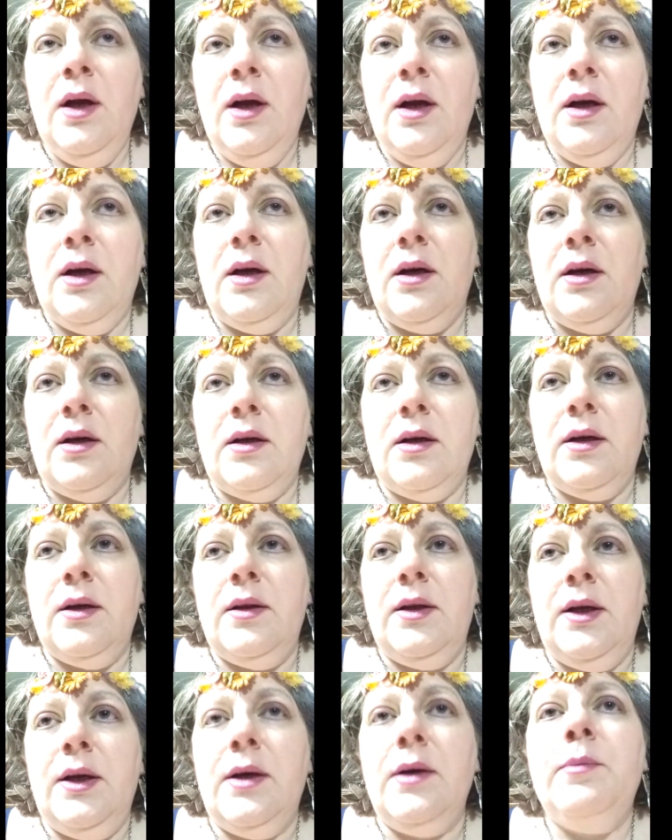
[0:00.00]

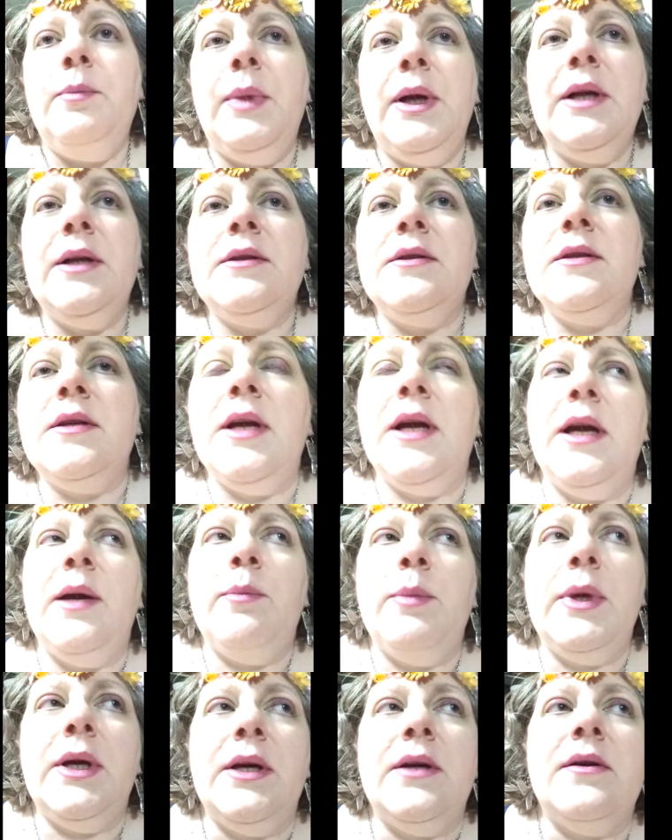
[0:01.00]
The young man's name
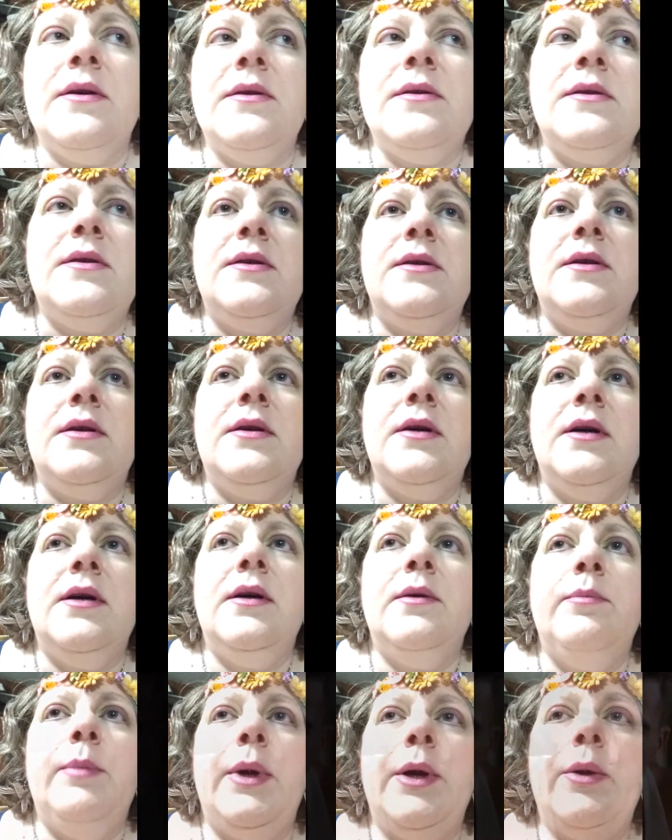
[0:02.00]
is
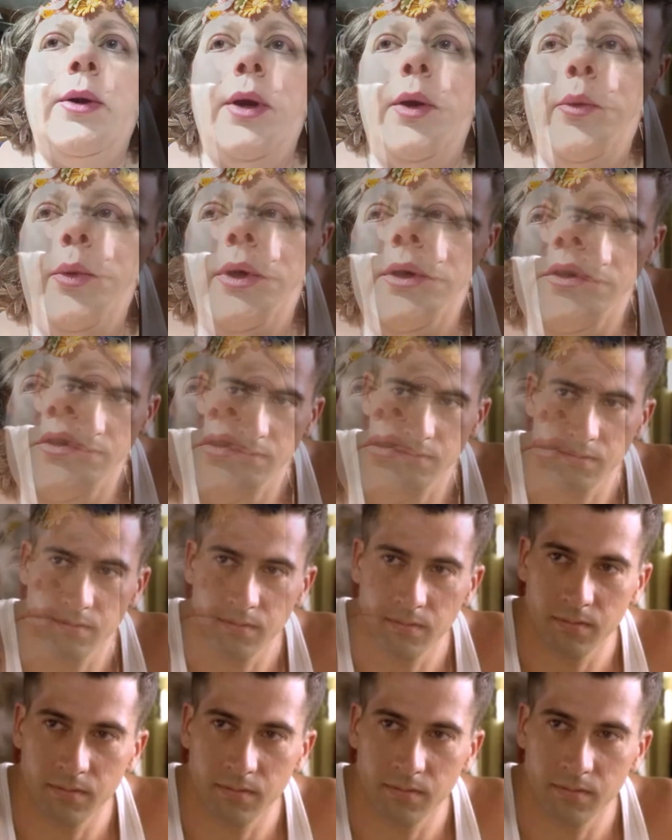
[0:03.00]
Barry Winchell.